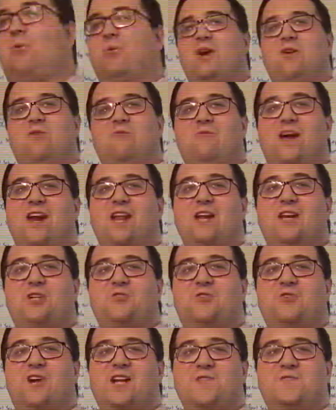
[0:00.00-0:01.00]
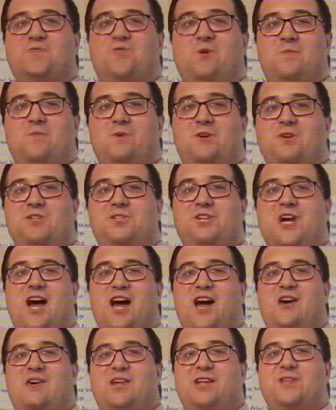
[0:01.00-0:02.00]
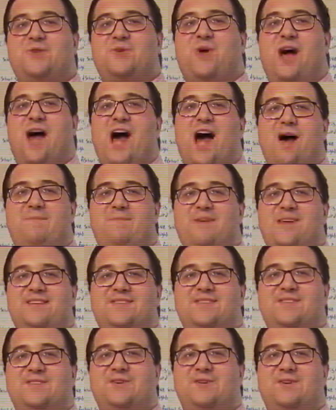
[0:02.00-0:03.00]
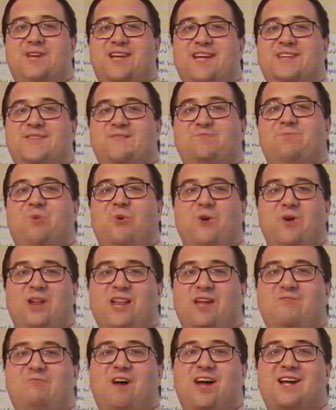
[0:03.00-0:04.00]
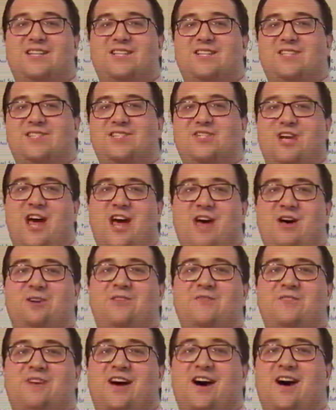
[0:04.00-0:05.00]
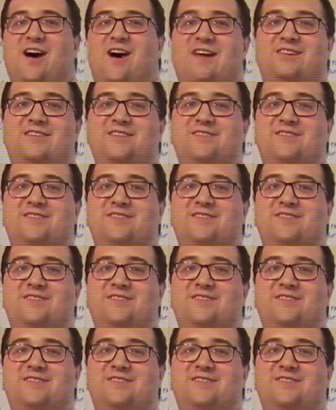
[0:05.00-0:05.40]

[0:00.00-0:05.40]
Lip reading: we're ready to transform your child into a happy, studious, morally righteous child of God.